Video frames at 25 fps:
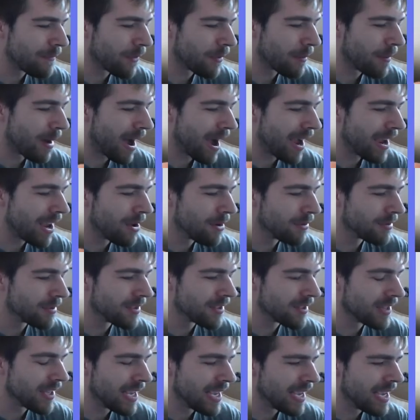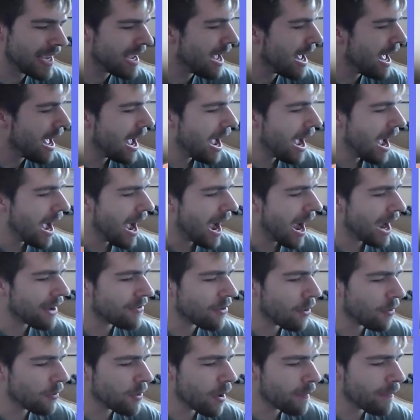from IOC. I
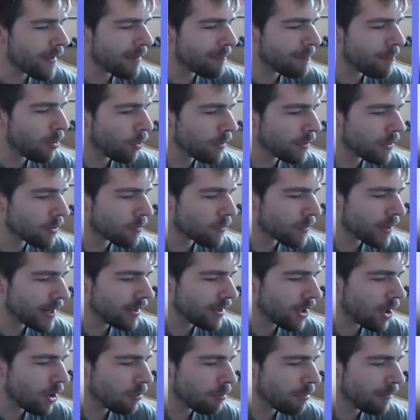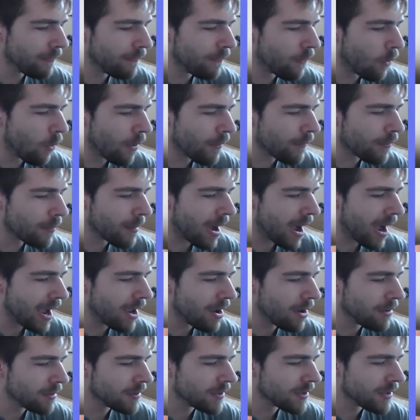don't know if I pulled the reload before from
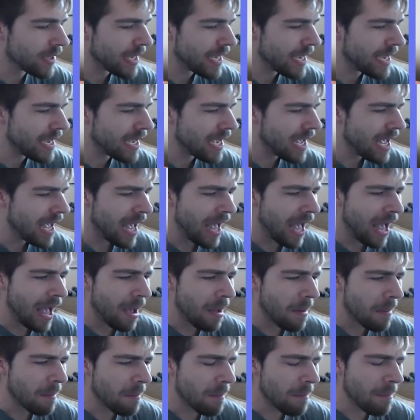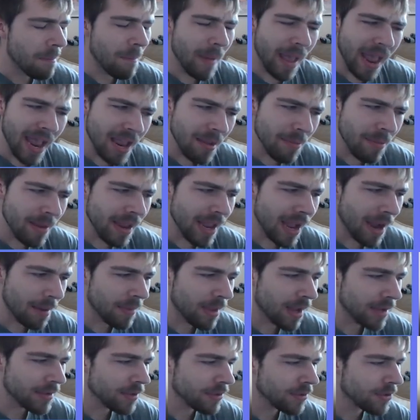IOC. Maybe? I'm
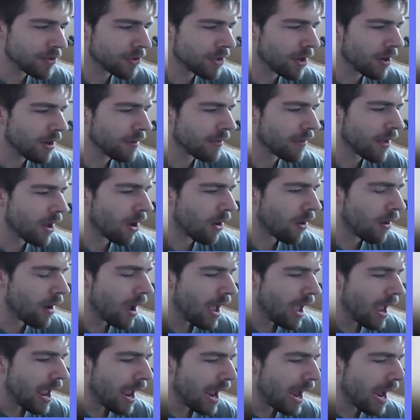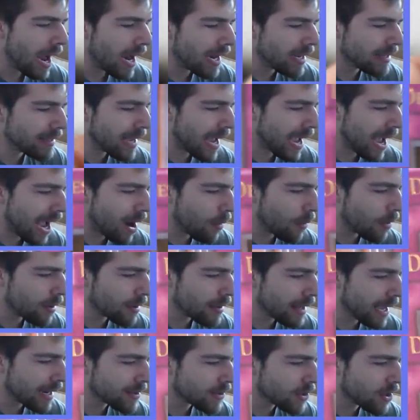not too sure, though. And
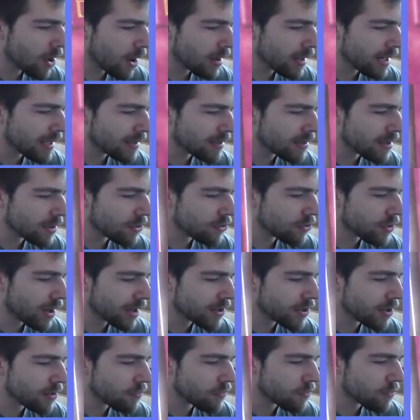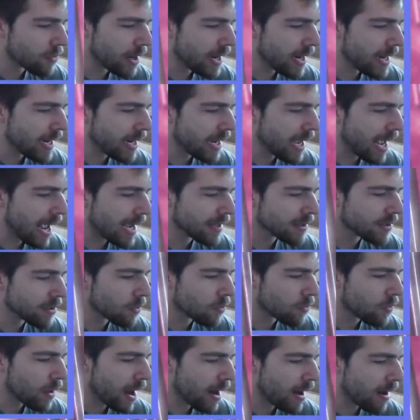our next card is Destruction Ring as
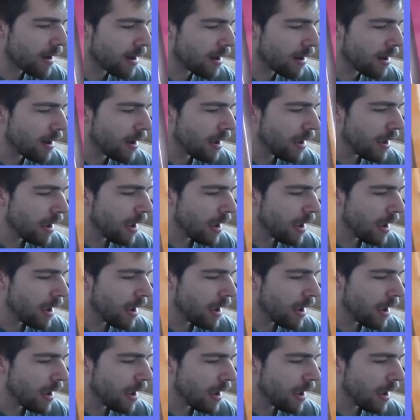a rare.